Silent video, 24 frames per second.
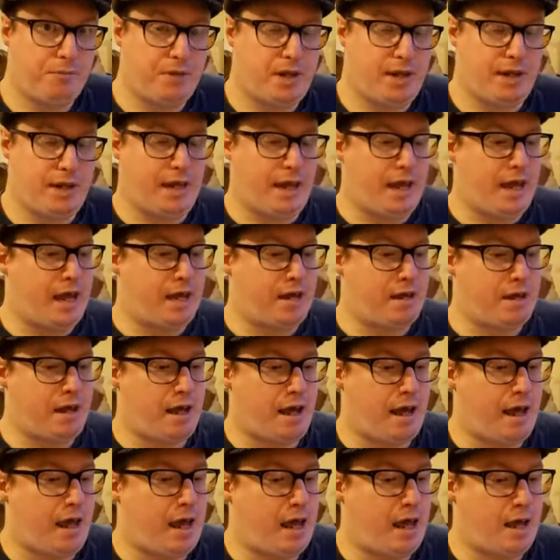Again,
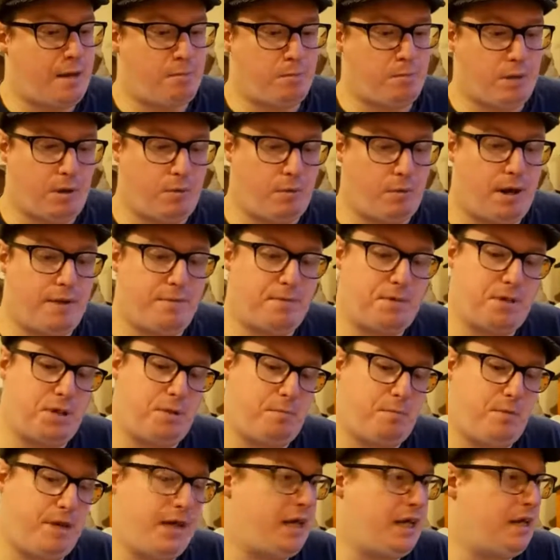my wife
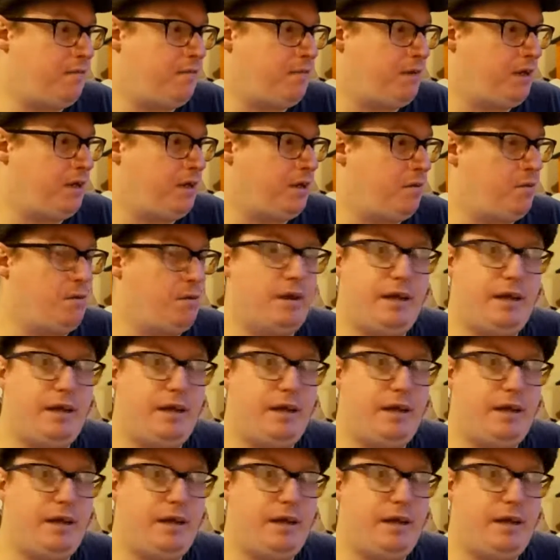should be giving you